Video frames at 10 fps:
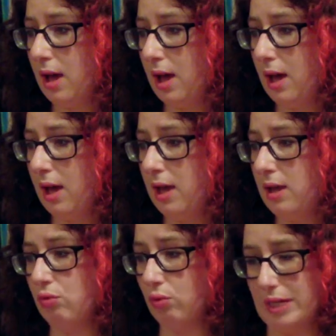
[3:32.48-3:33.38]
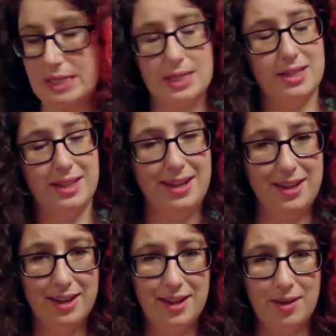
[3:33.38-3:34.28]
I
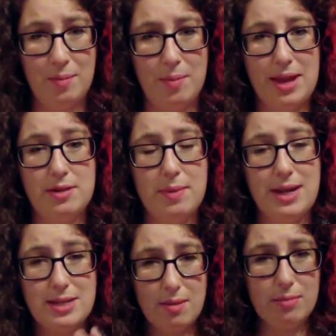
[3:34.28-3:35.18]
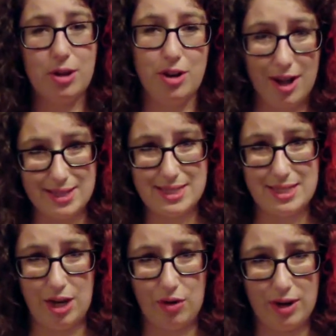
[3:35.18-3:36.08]
recently made my Tumblr
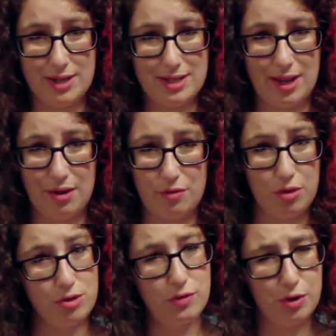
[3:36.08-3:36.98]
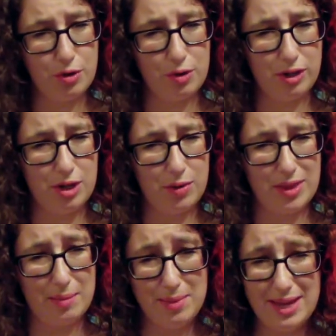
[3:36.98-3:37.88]
unsecret. And for those of you who don't really know what
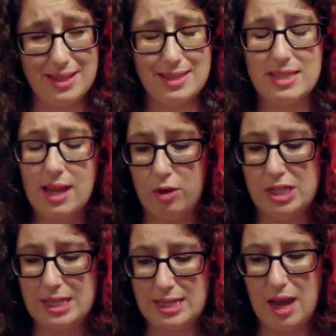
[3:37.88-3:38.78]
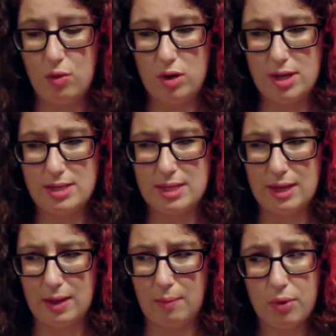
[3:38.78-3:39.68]
that means, since I was,
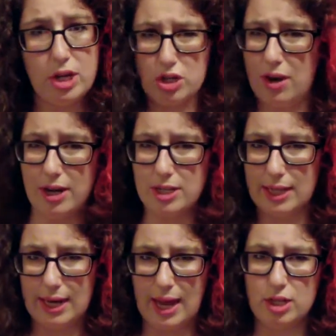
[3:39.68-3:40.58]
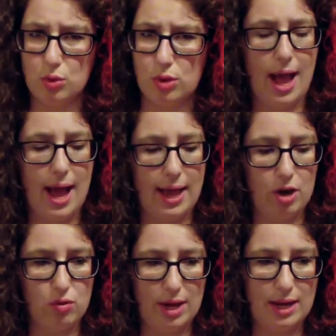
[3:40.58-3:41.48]
I'm pretty sure actually in high school, I
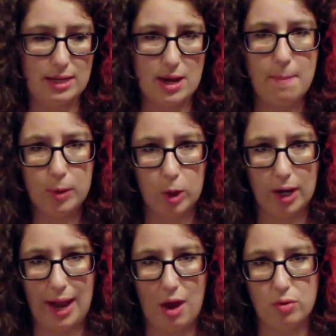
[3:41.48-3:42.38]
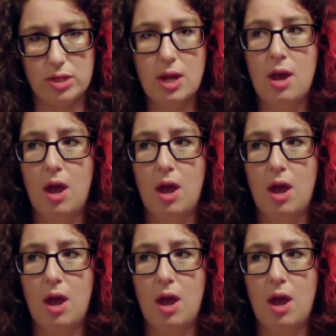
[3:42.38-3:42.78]
created a Tumblr account